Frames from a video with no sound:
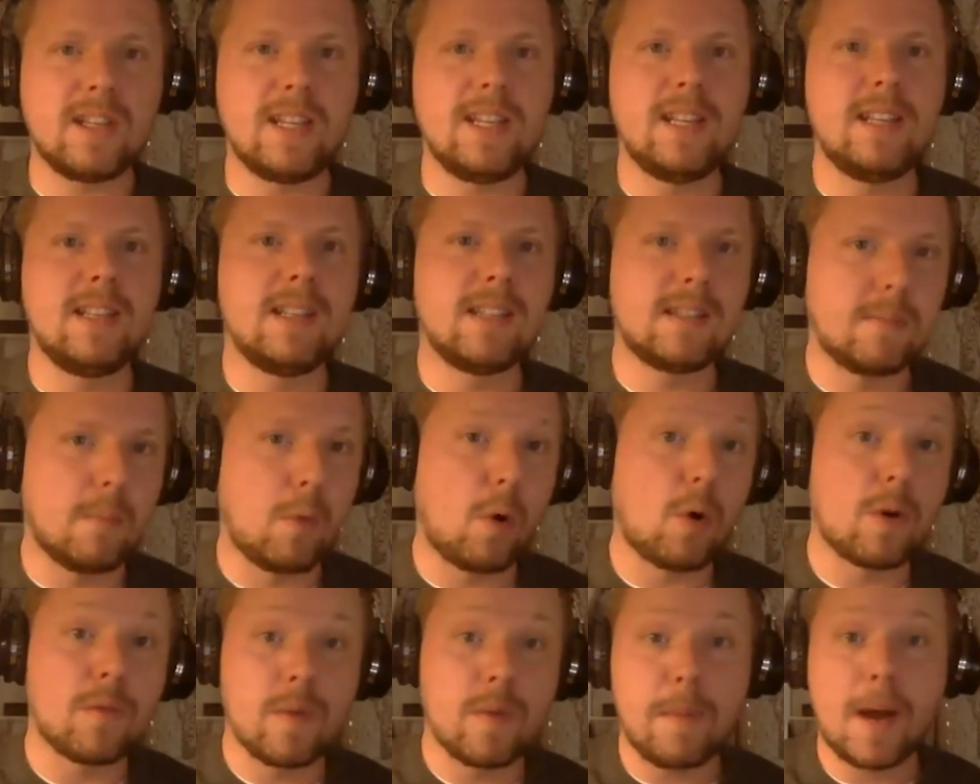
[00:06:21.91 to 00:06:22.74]
He is
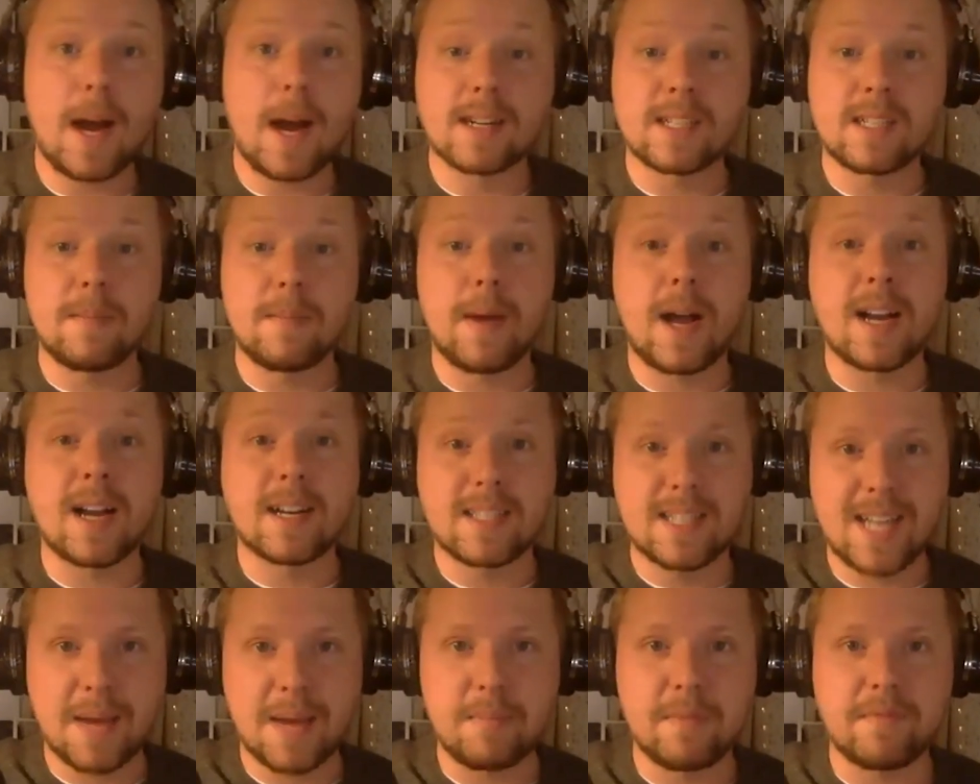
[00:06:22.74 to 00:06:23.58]
more of a
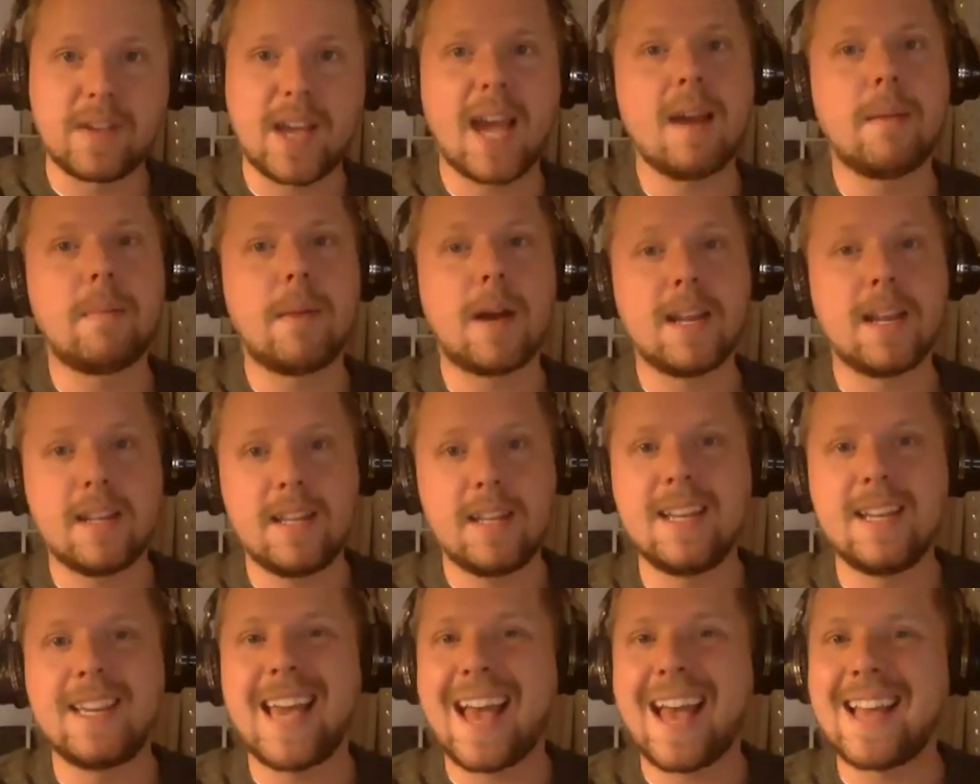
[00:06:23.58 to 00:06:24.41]
box-to-box type of guy, but
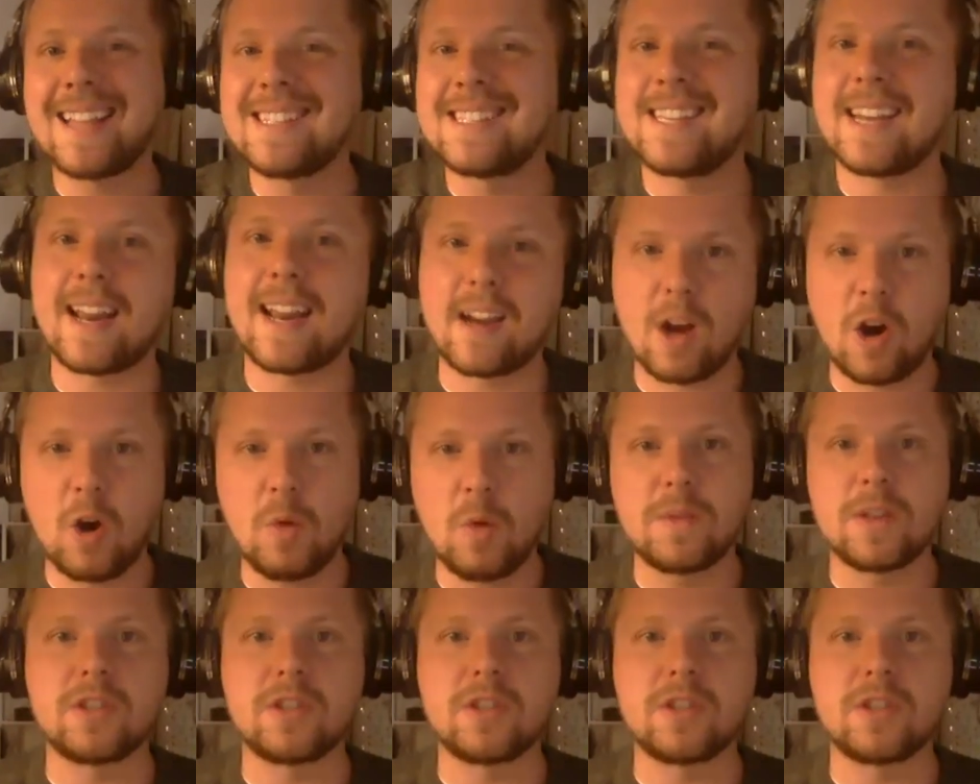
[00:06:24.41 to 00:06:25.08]
he can sit at home.